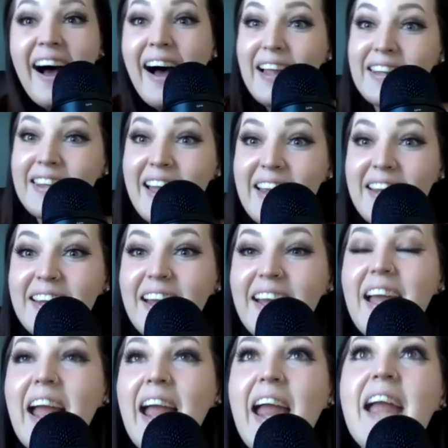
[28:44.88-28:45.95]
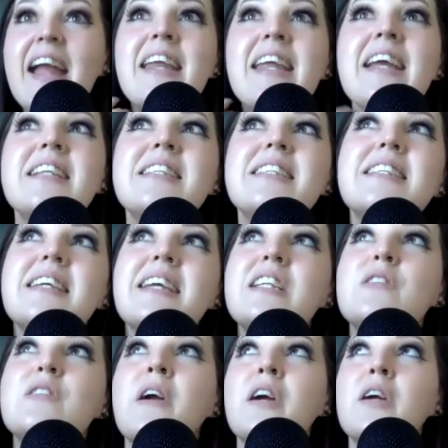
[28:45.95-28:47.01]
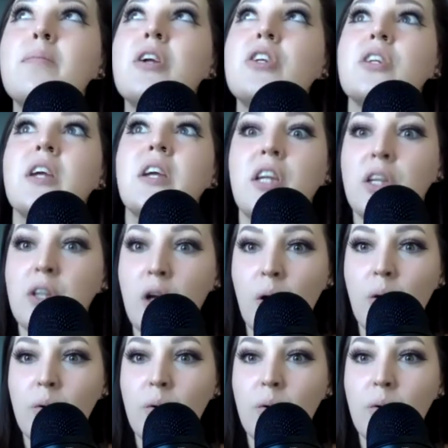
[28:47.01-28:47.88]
like, and it's very much like, in